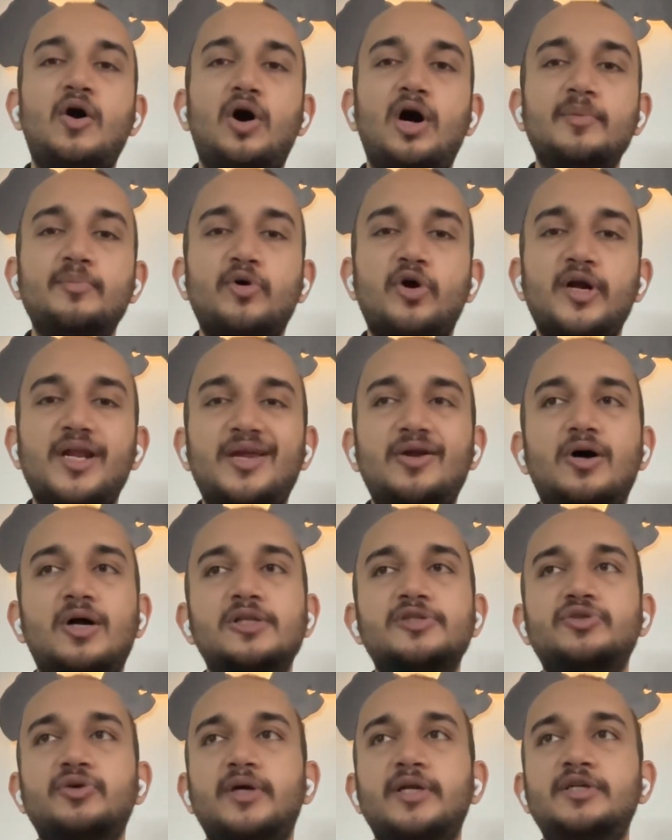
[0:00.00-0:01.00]
Onboarding
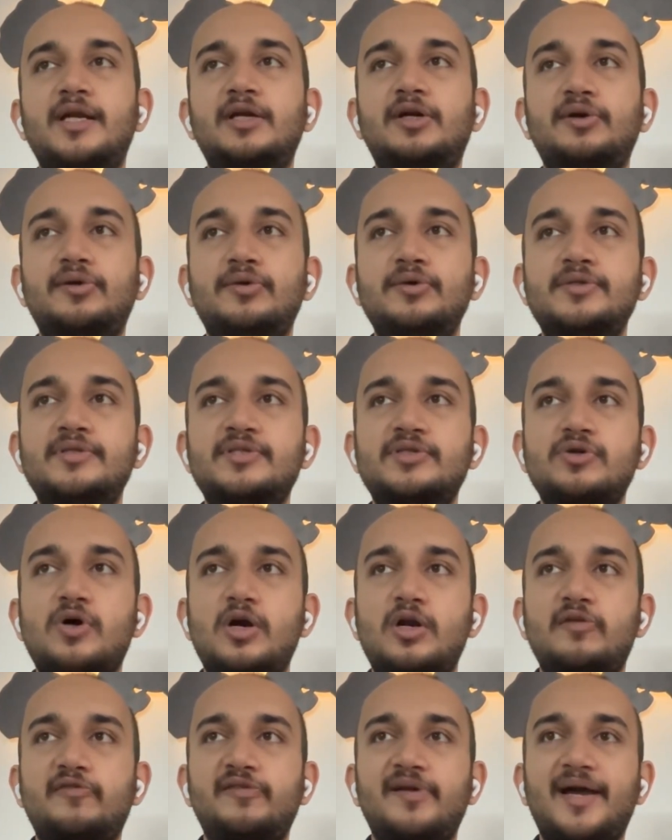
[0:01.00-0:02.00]
also includes
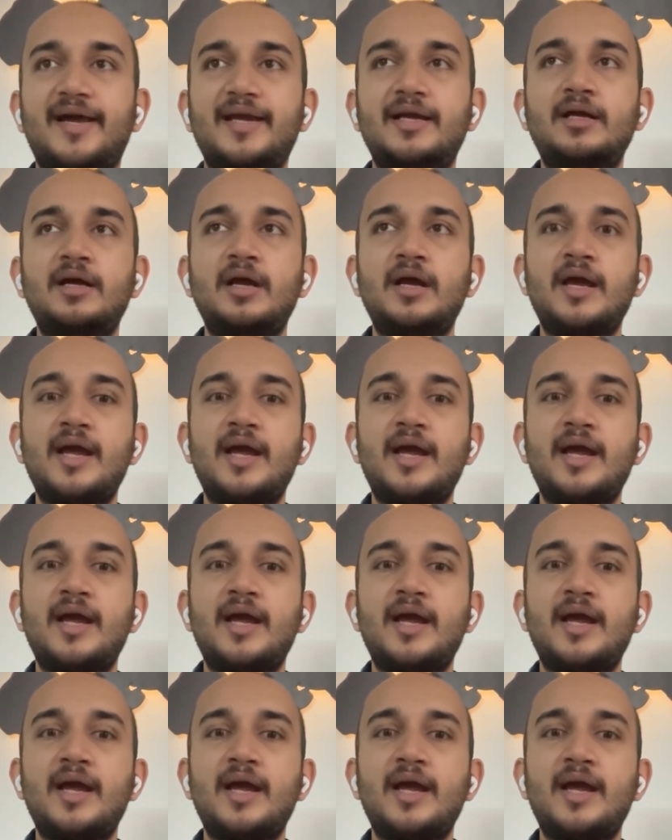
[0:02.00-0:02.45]
sort of like,